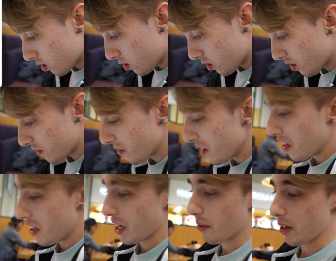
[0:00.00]
chances?
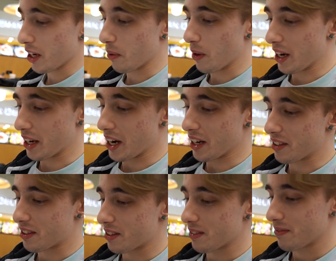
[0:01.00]
He ran away, guys.
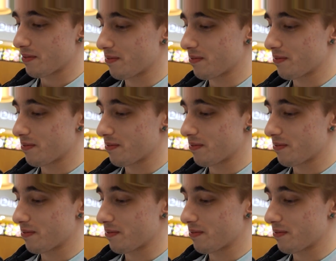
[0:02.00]
Yo,